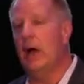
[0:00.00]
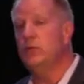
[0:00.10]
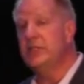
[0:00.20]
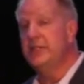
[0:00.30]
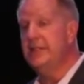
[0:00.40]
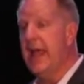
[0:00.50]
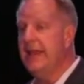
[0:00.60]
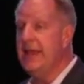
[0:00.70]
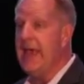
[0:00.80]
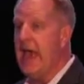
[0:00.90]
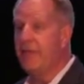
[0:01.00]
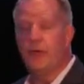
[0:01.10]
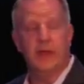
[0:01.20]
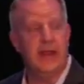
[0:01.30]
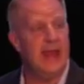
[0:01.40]
outstanding
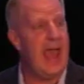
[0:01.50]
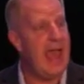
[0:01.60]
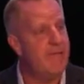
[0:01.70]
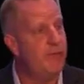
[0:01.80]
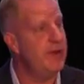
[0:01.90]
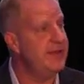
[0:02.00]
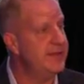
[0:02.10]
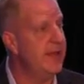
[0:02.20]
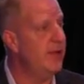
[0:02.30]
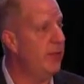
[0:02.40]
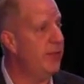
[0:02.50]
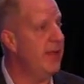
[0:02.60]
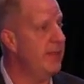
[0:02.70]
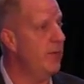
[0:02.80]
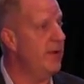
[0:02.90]
effort in every single
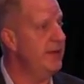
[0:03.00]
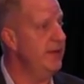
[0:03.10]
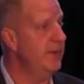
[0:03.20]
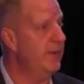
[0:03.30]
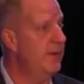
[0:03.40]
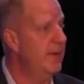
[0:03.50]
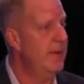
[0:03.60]
thing that we do.